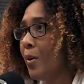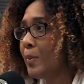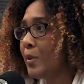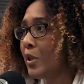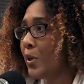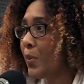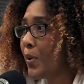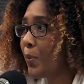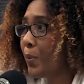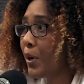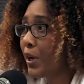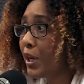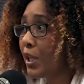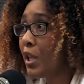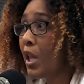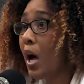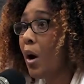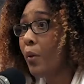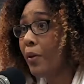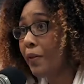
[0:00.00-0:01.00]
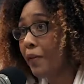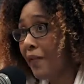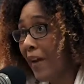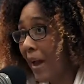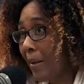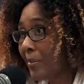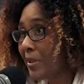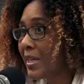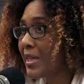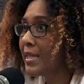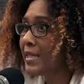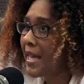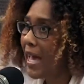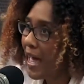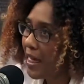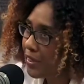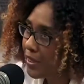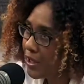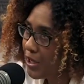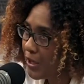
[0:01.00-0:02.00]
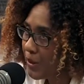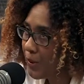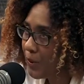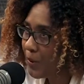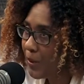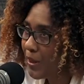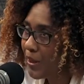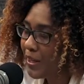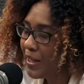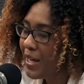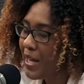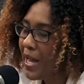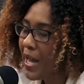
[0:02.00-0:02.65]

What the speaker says: So we work a lot with families and the youth.